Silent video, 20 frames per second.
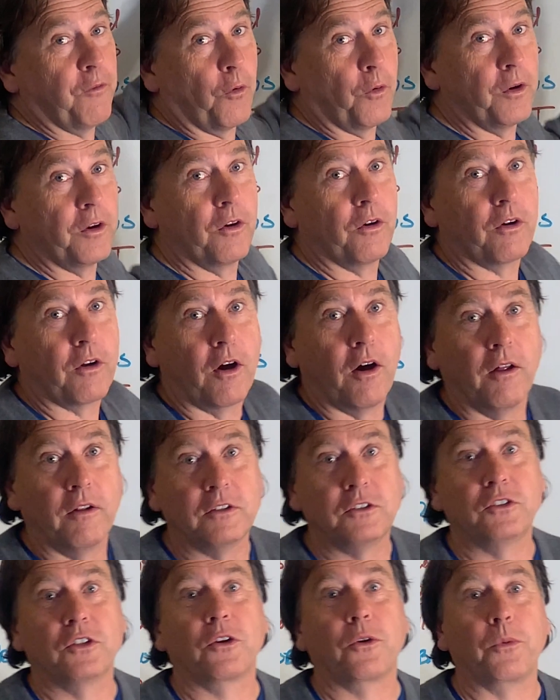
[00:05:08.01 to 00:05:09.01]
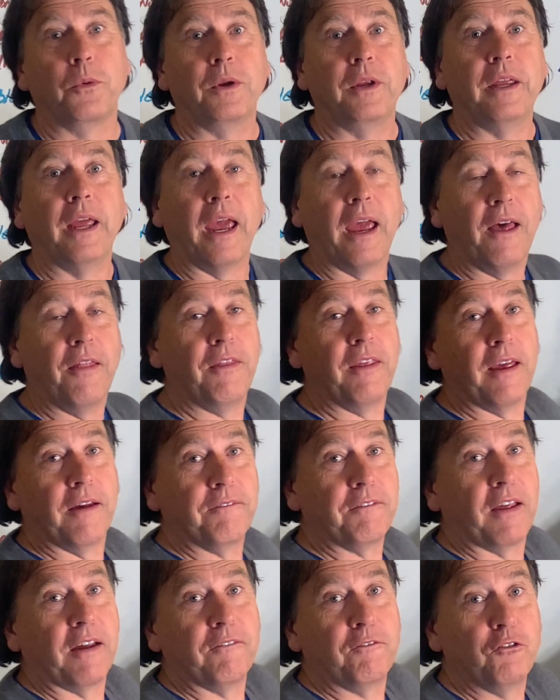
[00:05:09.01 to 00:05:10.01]
4-year college degree and they
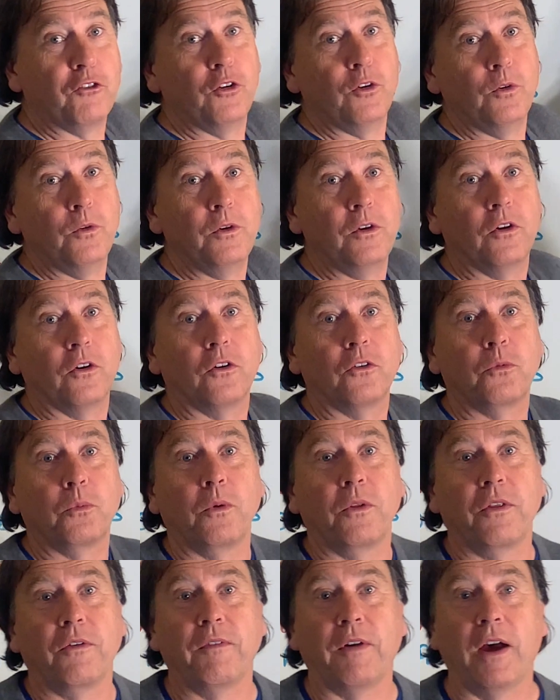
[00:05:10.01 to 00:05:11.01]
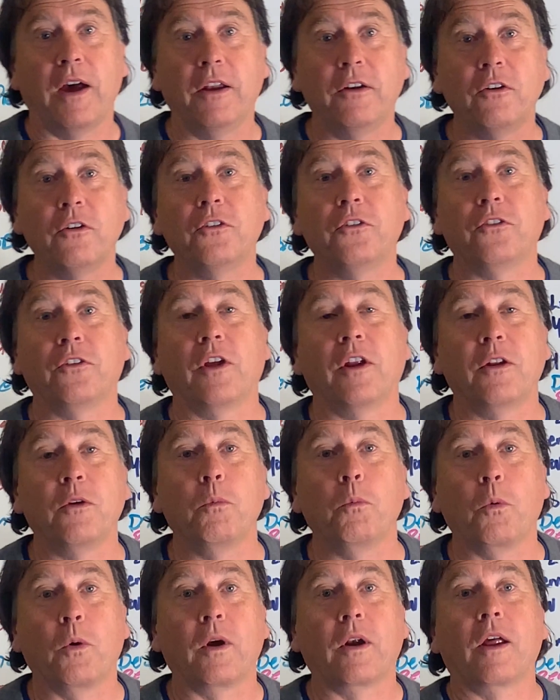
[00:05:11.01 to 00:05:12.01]
have to have 2 years worth of understudy
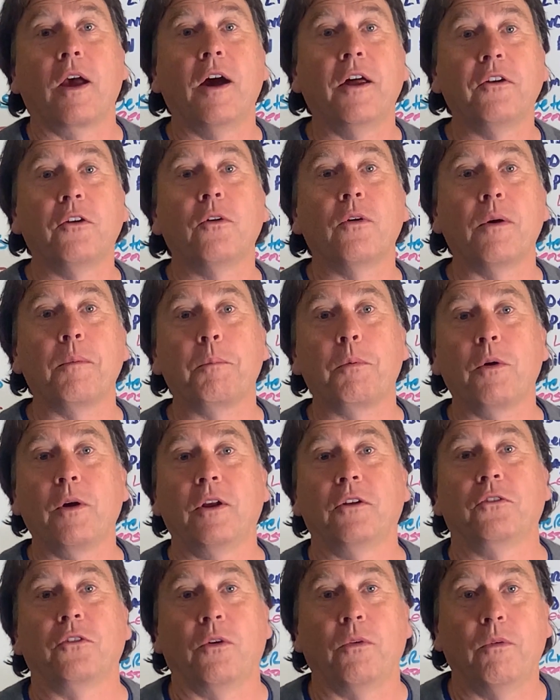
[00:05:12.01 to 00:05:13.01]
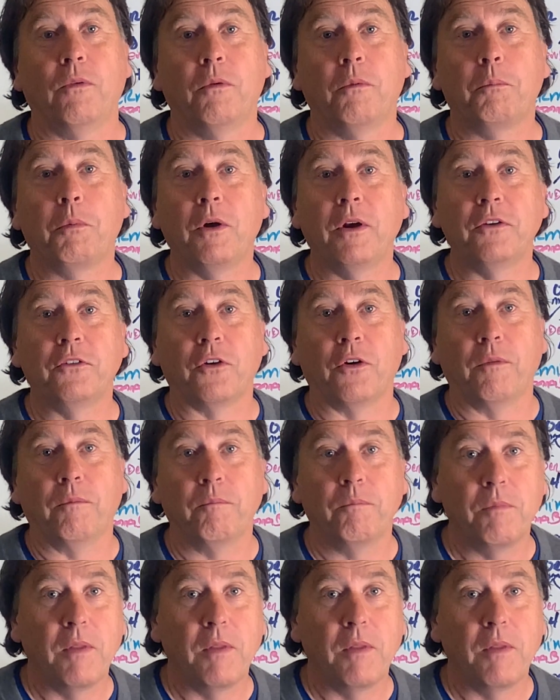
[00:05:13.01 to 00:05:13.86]
work under appraiser.